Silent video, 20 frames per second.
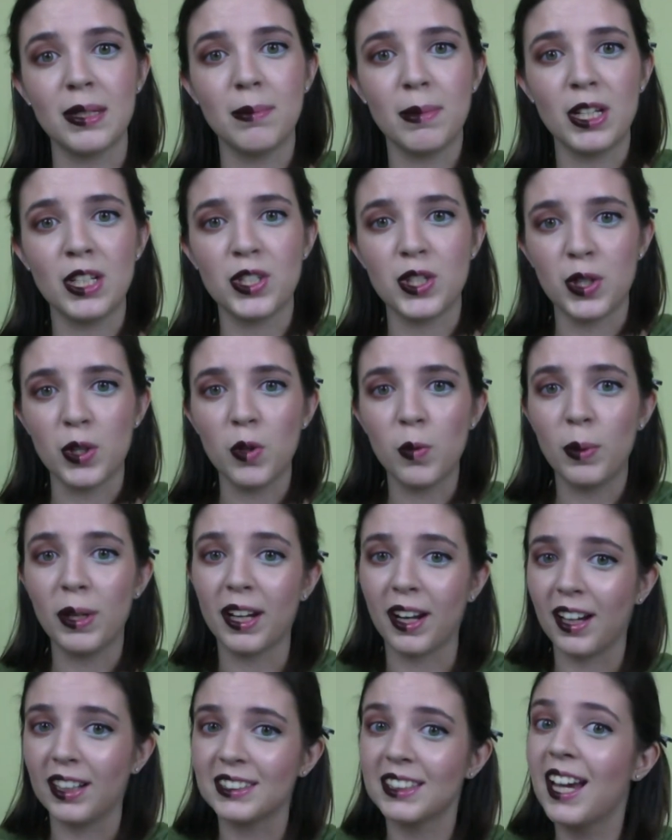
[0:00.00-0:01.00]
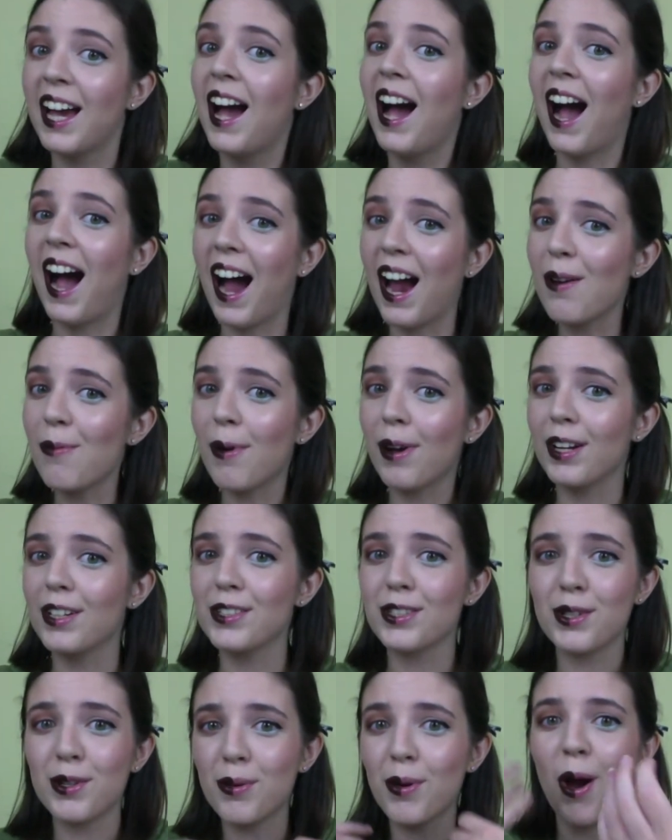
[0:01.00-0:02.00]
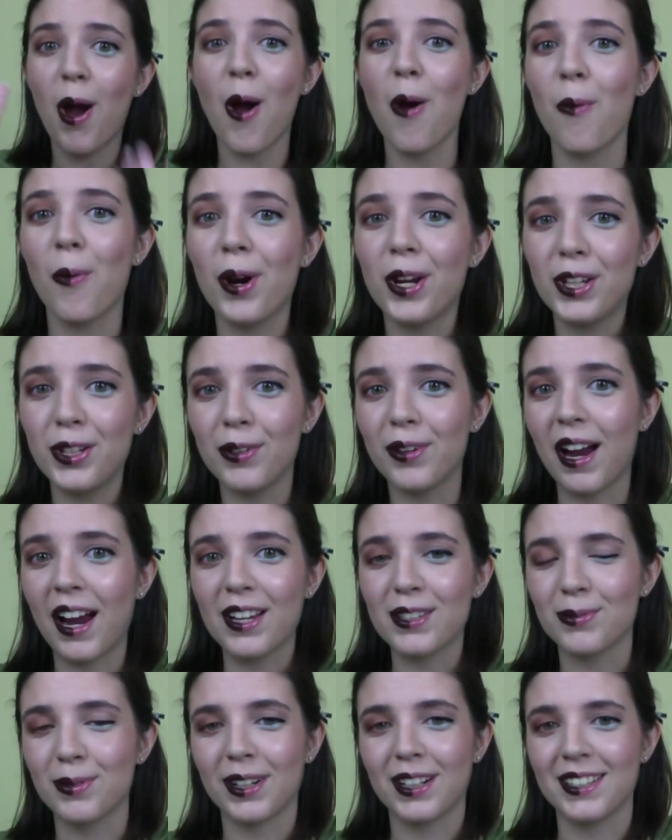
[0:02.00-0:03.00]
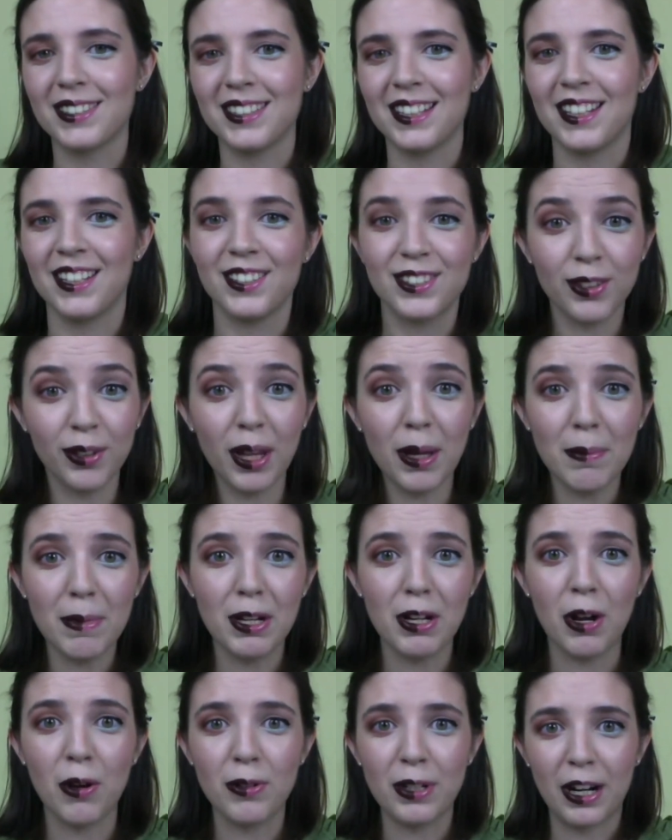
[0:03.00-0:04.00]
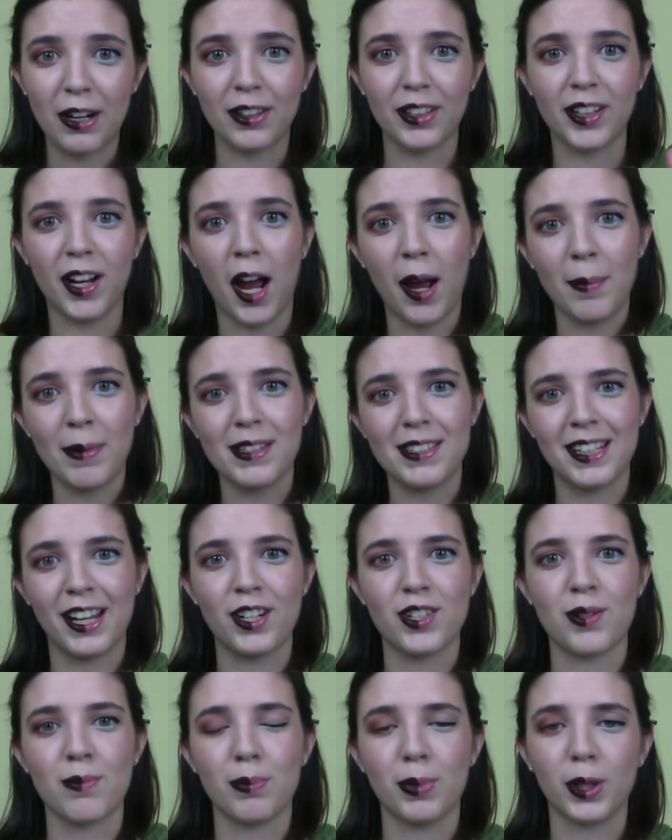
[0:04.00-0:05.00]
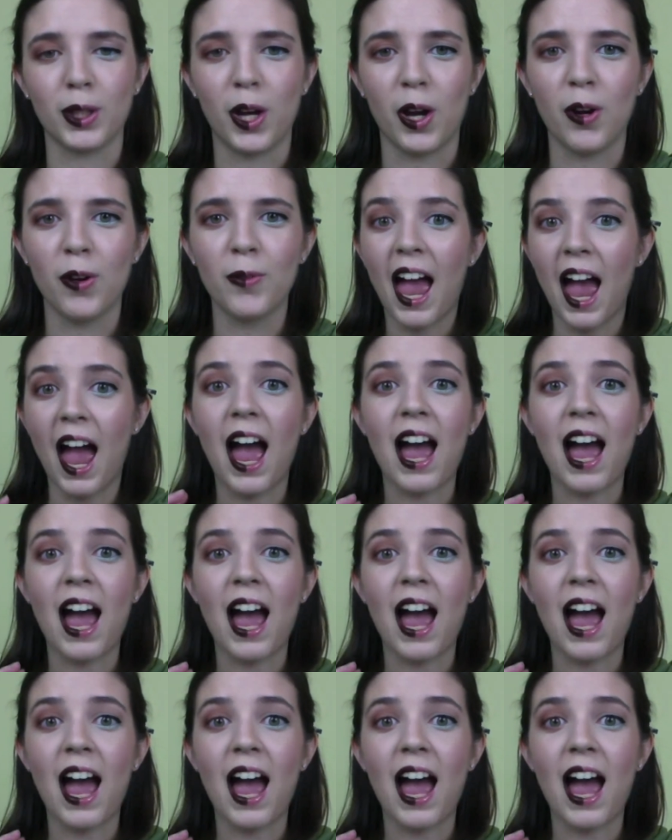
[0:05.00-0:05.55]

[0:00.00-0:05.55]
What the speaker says: me do, because I want to do what you guys want to see. So let me know down in the comment section below.